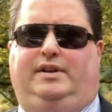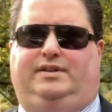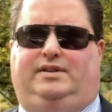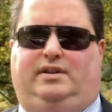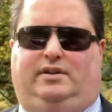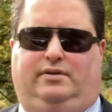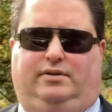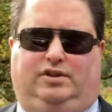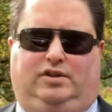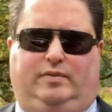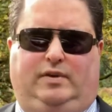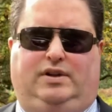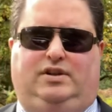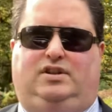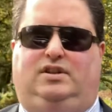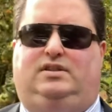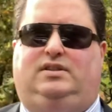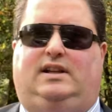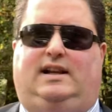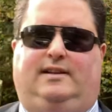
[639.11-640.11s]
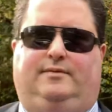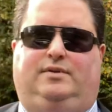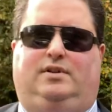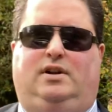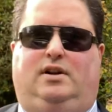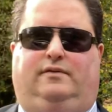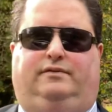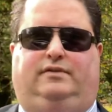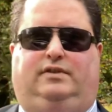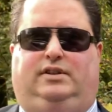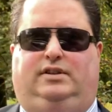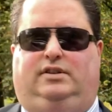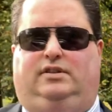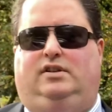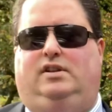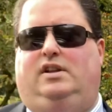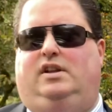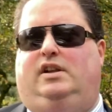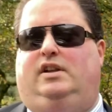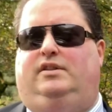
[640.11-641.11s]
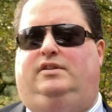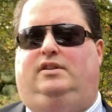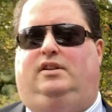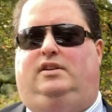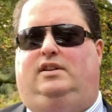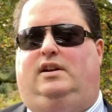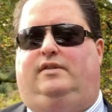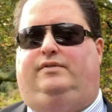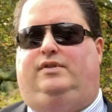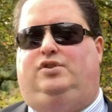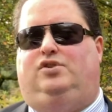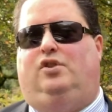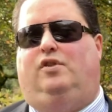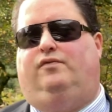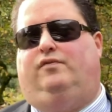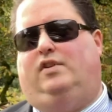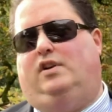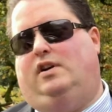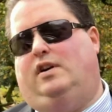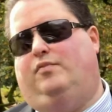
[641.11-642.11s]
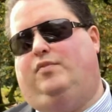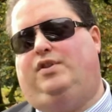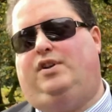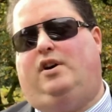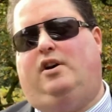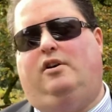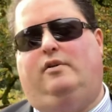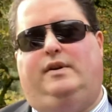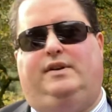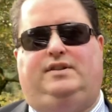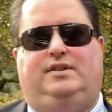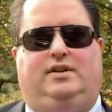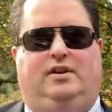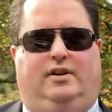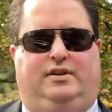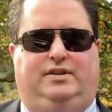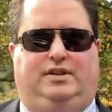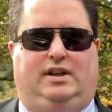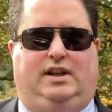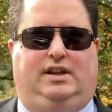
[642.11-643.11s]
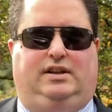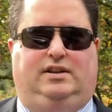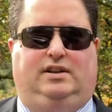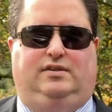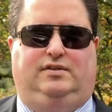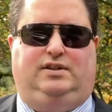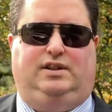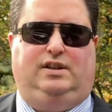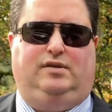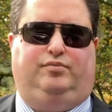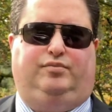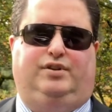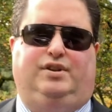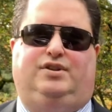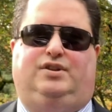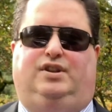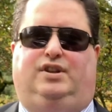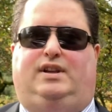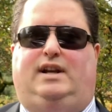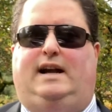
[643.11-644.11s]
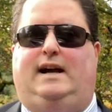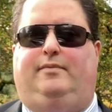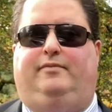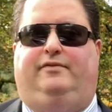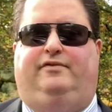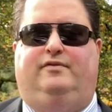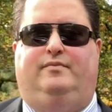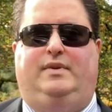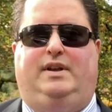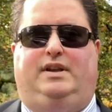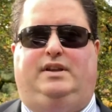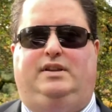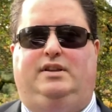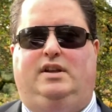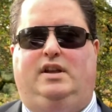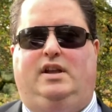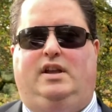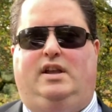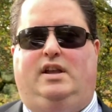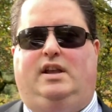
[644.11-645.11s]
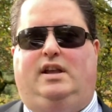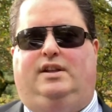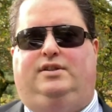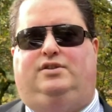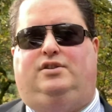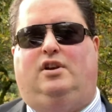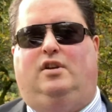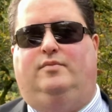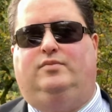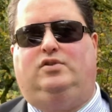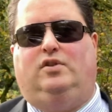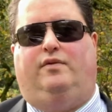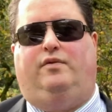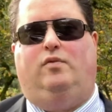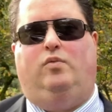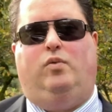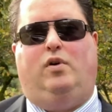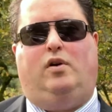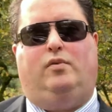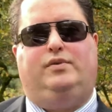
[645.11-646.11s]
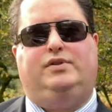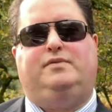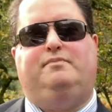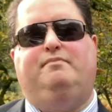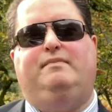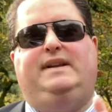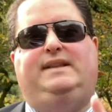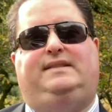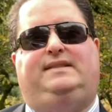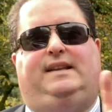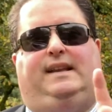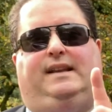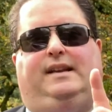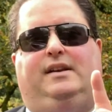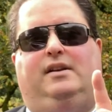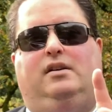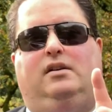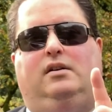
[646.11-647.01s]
There are specialist apps covering nearly every genre, and with iOS 13 it did bridge the gap for me in terms of what was missing